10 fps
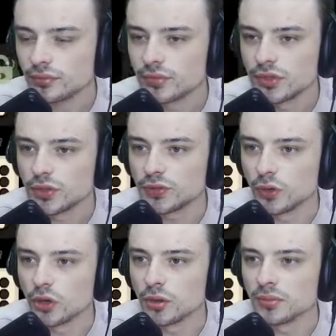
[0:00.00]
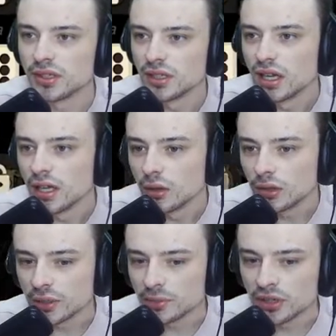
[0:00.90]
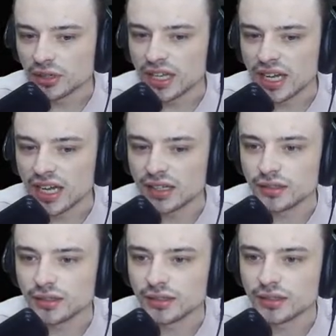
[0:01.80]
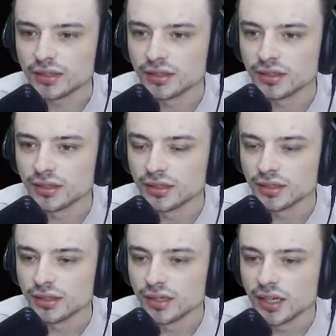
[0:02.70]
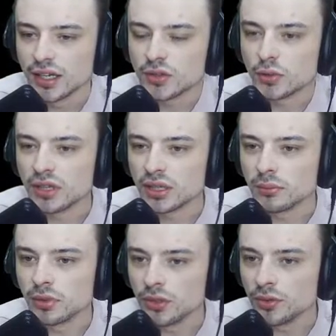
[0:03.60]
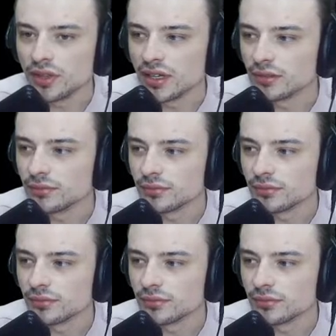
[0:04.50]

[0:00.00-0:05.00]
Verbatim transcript: She's form. We'll keep it on cat. I will make it blue then.